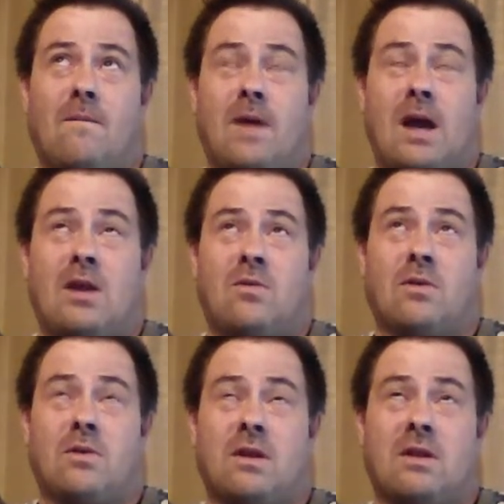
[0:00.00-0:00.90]

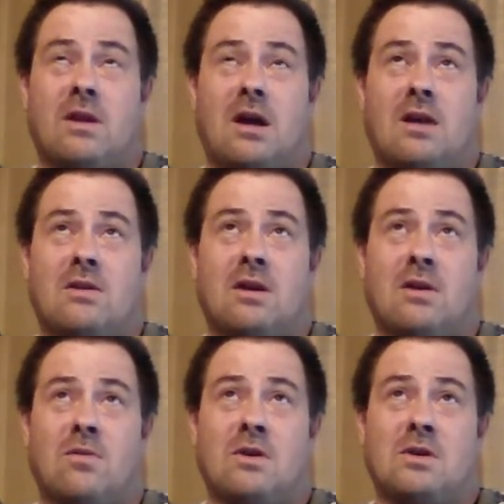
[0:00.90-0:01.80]
annual thing that I had to
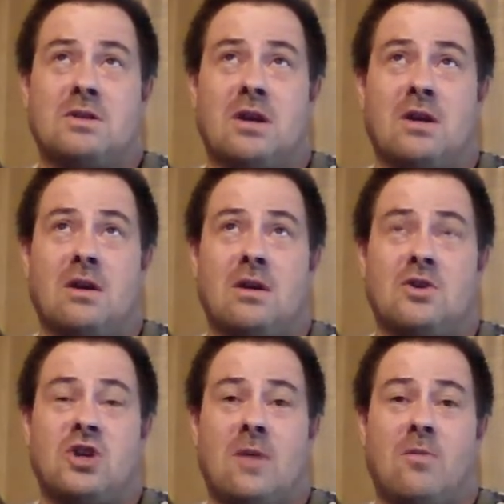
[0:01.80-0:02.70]
get was a
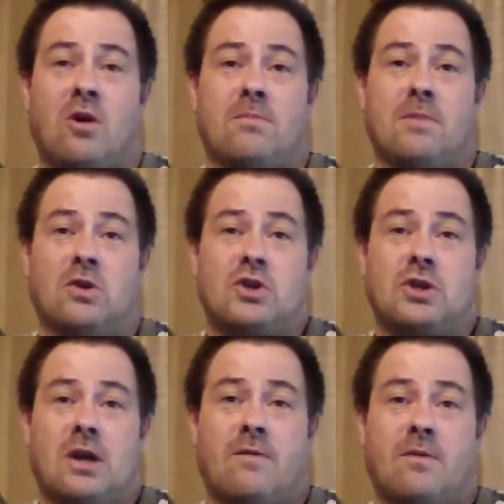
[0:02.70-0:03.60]
Shamrock
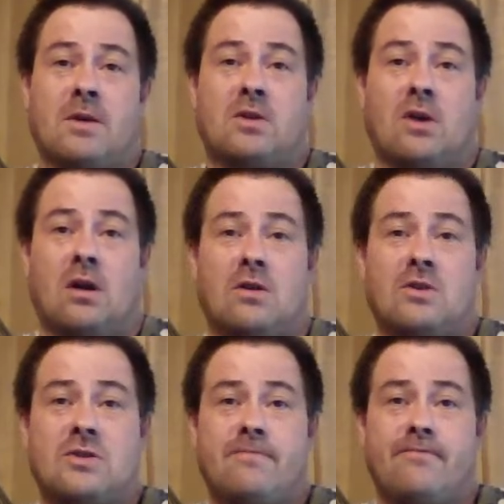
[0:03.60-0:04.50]
milkshake from McDonald's,